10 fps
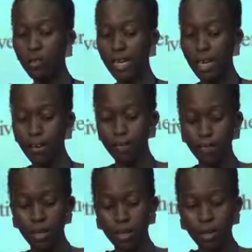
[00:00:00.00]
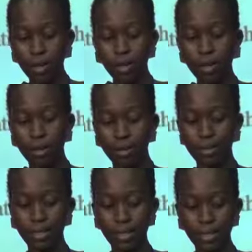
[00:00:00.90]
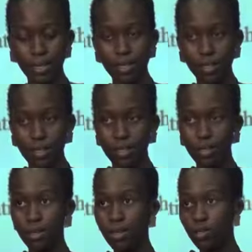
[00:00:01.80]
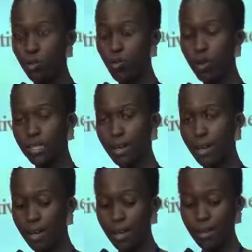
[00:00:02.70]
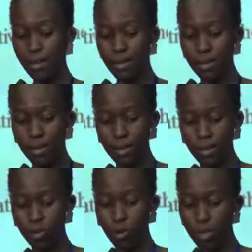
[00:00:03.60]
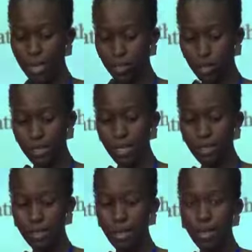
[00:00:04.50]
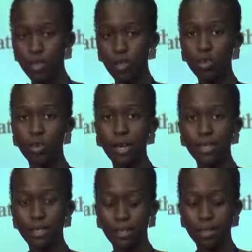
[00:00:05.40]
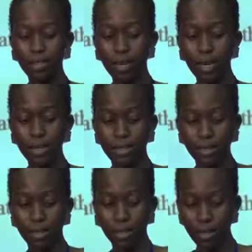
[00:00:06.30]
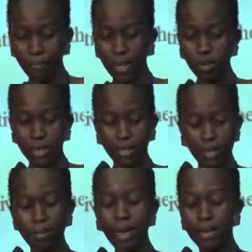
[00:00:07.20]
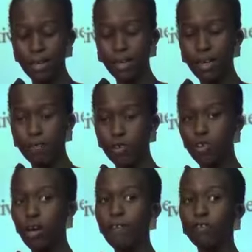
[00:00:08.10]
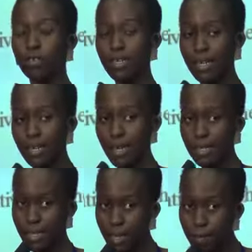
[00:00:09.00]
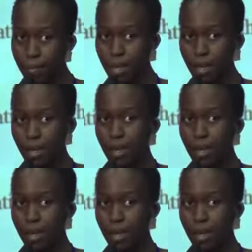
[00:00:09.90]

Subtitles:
we have distance to water sources, so you can't evaluate them at that level. You have to standardize them.